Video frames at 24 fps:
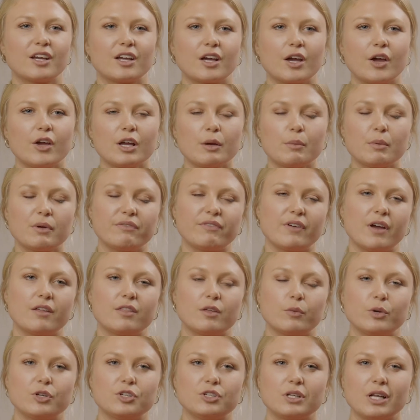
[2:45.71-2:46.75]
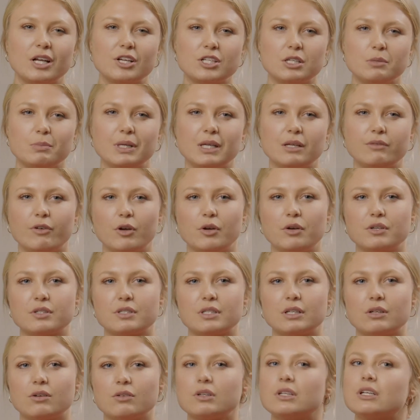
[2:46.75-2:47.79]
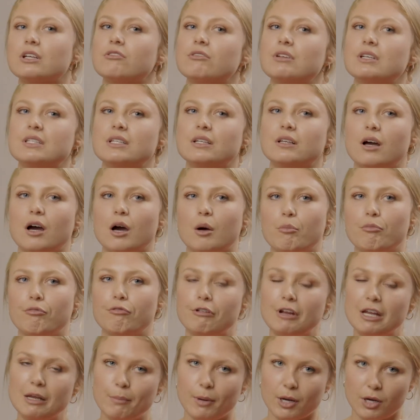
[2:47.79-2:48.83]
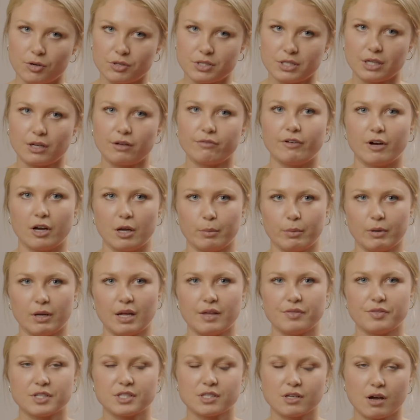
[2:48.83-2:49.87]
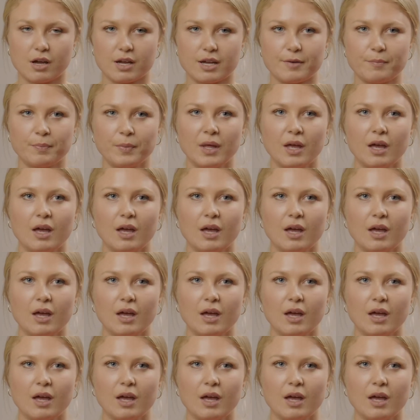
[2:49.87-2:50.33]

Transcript: Going a bit further, we should actually be focusing on increasing our prebiotic fibre in the diet.